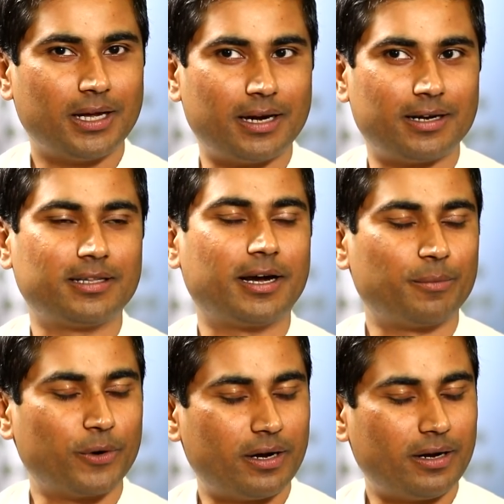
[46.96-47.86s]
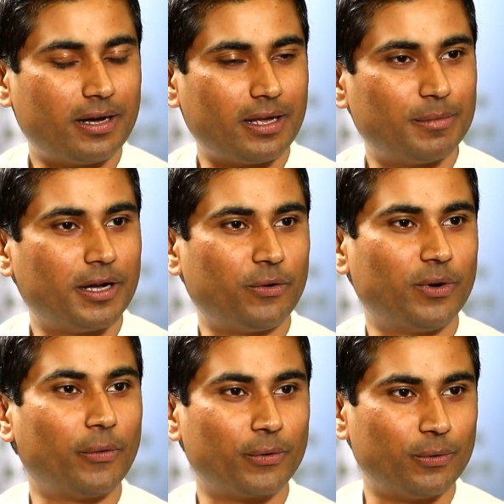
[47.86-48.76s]
And at that point in time, I knew
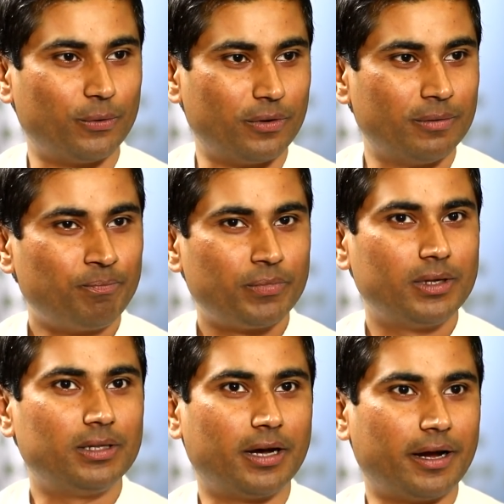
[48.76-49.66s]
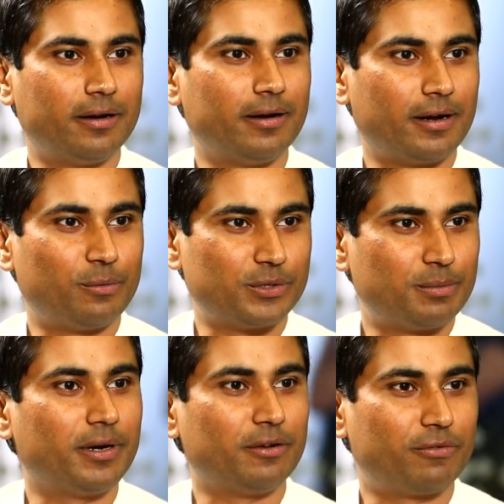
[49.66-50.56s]
how to code. The internet was
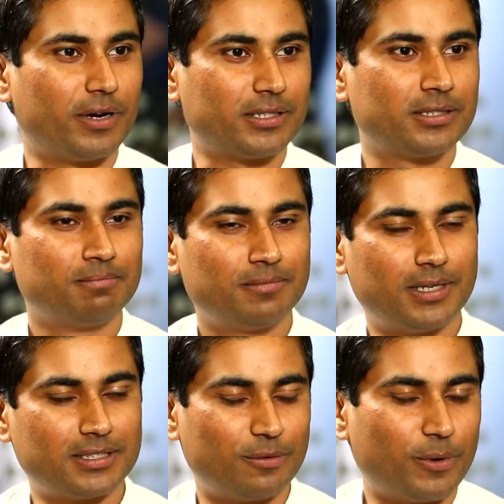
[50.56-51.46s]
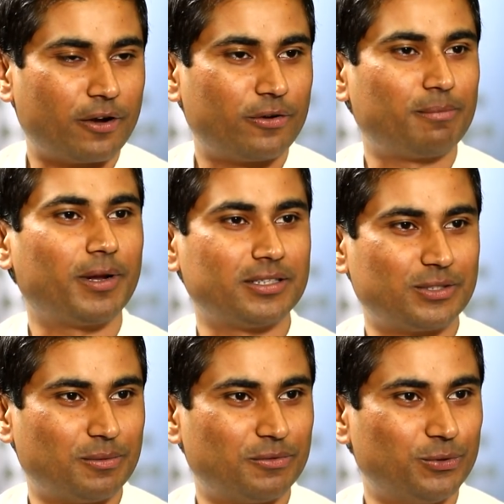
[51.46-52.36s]
pretty fresh. I said, why not apply
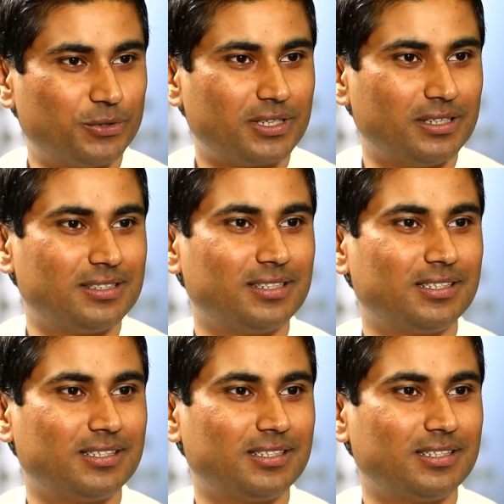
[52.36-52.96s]
some of those skills